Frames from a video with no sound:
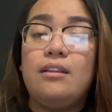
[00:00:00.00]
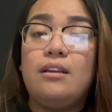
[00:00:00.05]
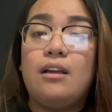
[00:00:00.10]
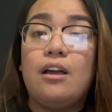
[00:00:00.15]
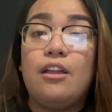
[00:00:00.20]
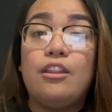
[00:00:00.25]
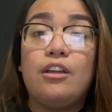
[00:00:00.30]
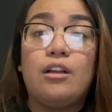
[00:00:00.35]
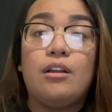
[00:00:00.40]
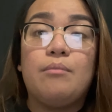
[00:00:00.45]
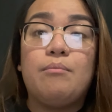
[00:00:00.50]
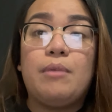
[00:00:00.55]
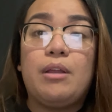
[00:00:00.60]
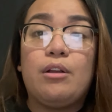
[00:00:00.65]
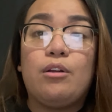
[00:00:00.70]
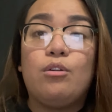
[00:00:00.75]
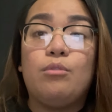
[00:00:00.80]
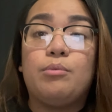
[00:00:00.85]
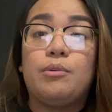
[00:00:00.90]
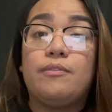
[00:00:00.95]
other
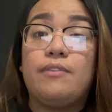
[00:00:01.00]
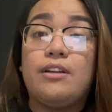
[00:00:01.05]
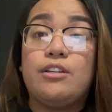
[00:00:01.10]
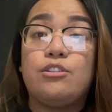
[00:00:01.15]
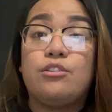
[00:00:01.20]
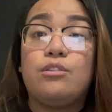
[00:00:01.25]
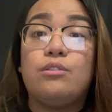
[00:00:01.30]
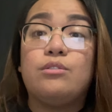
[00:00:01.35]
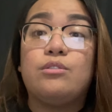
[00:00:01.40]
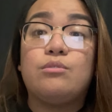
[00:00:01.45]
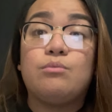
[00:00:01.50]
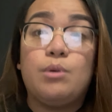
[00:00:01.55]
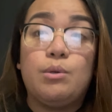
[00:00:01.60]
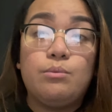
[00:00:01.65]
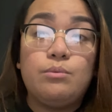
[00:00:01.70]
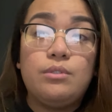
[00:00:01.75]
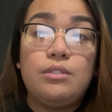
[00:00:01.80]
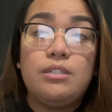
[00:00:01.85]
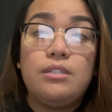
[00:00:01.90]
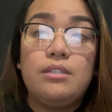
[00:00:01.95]
medical professionals
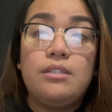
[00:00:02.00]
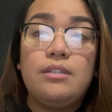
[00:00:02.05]
won't?